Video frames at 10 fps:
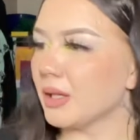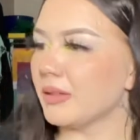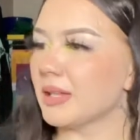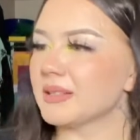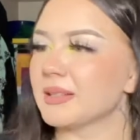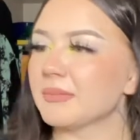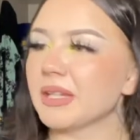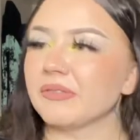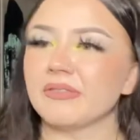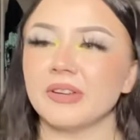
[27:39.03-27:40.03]
Then something
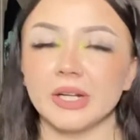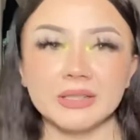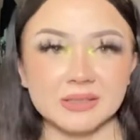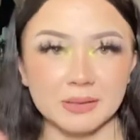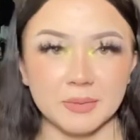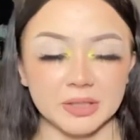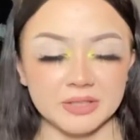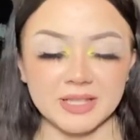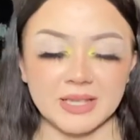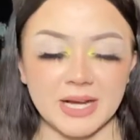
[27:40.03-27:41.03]
very similar
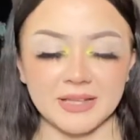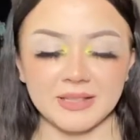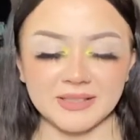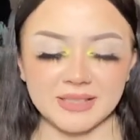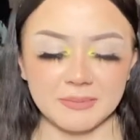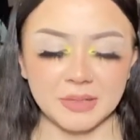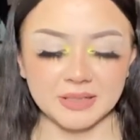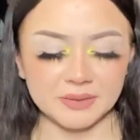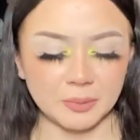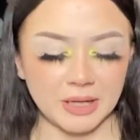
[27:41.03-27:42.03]
to that they sent me
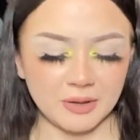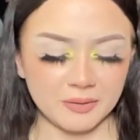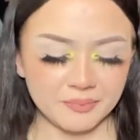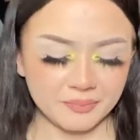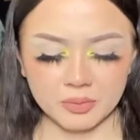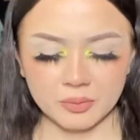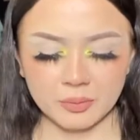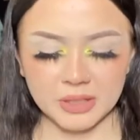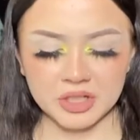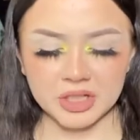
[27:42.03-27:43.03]
as well,
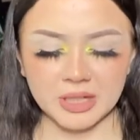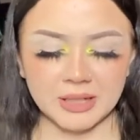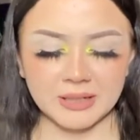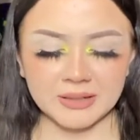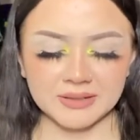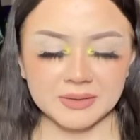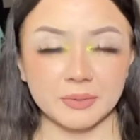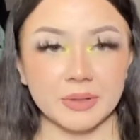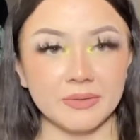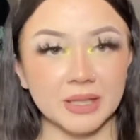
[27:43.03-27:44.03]
which is
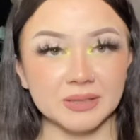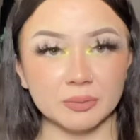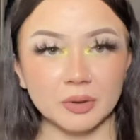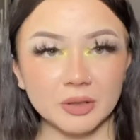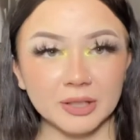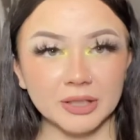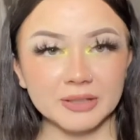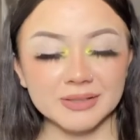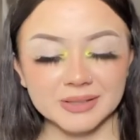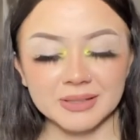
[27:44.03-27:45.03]
one of these
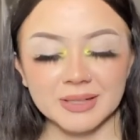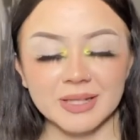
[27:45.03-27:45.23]
rollers.